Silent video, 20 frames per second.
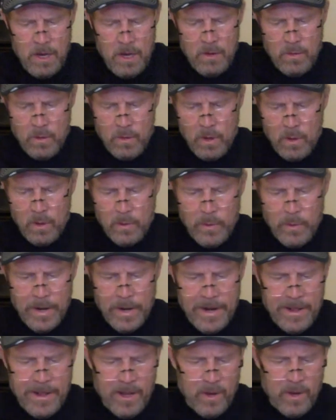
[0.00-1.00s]
Ronan
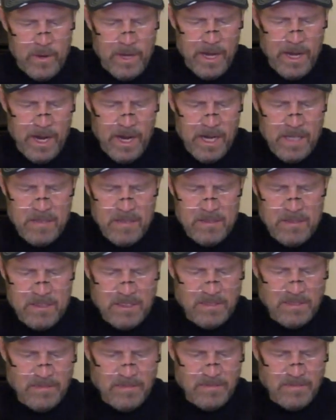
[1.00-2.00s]
radioed
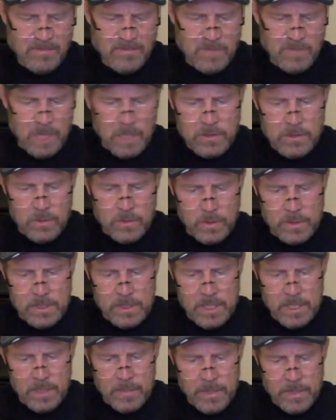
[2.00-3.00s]
Tonto and
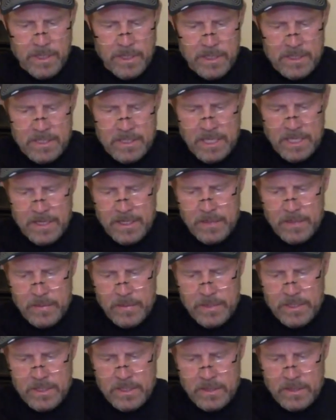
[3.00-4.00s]
DB to say they'd
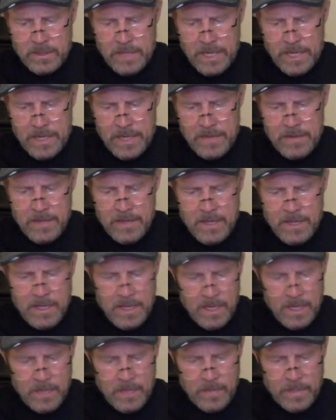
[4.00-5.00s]
reached their gate
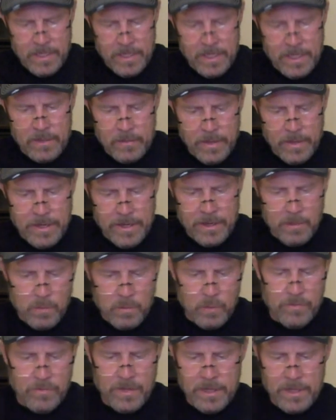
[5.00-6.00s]
and were getting ready to
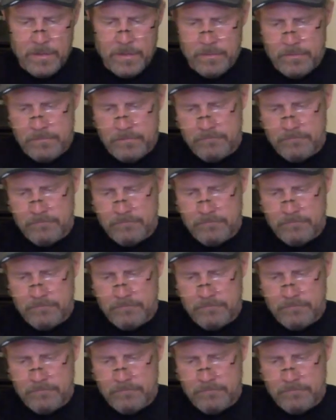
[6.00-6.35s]
move in.